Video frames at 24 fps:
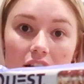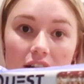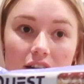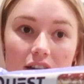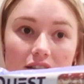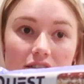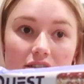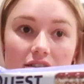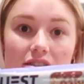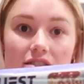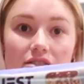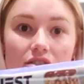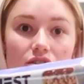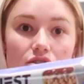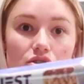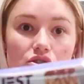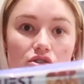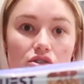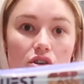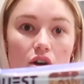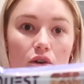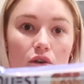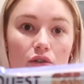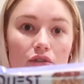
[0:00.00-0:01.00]
Doesn't this look
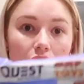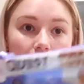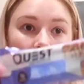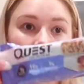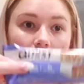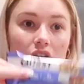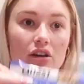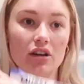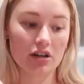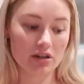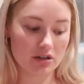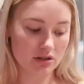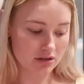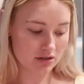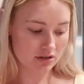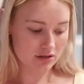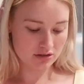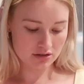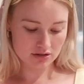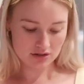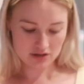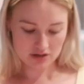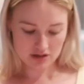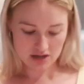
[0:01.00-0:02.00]
so freaking good?
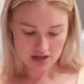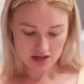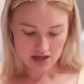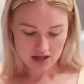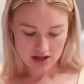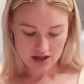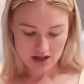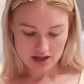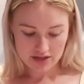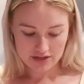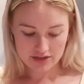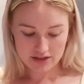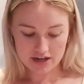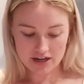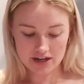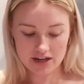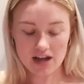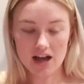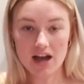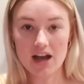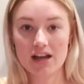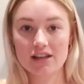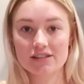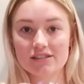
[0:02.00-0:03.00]
And I
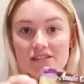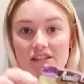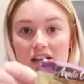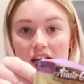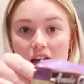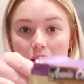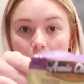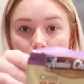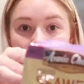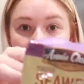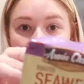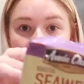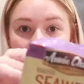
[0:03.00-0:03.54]
got some